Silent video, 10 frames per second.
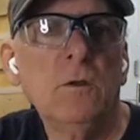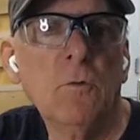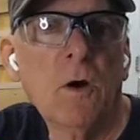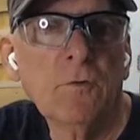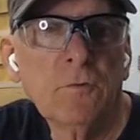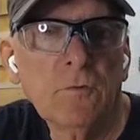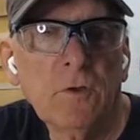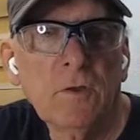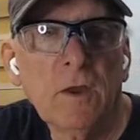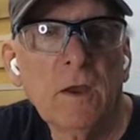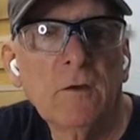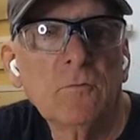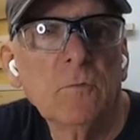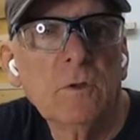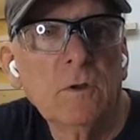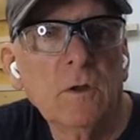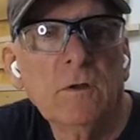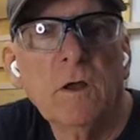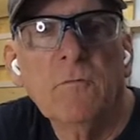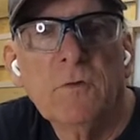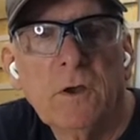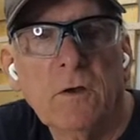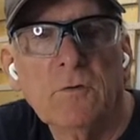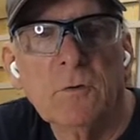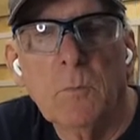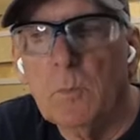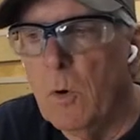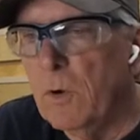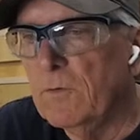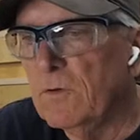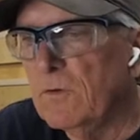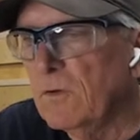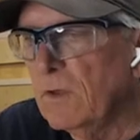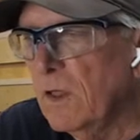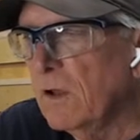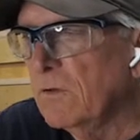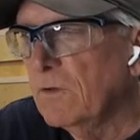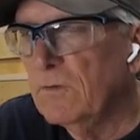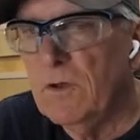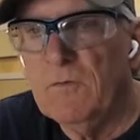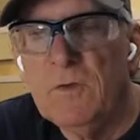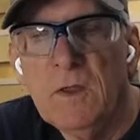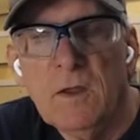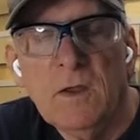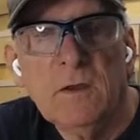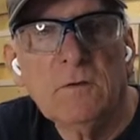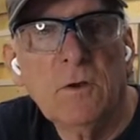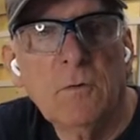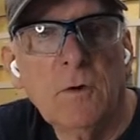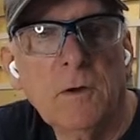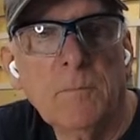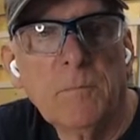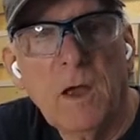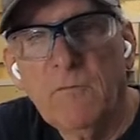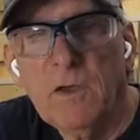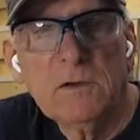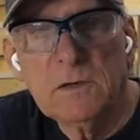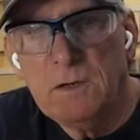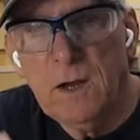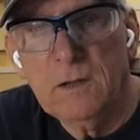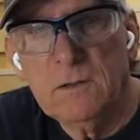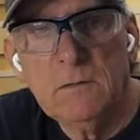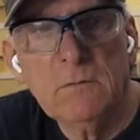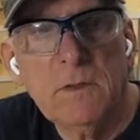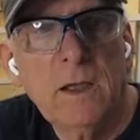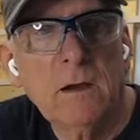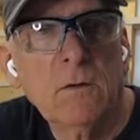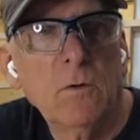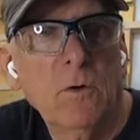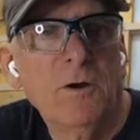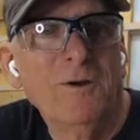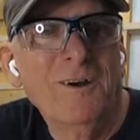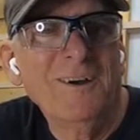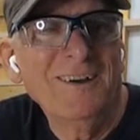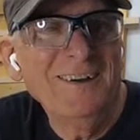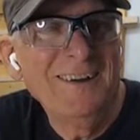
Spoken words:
do all sorts of things with dovetails and mortises and tenons and stuff. So I've actually got that on order.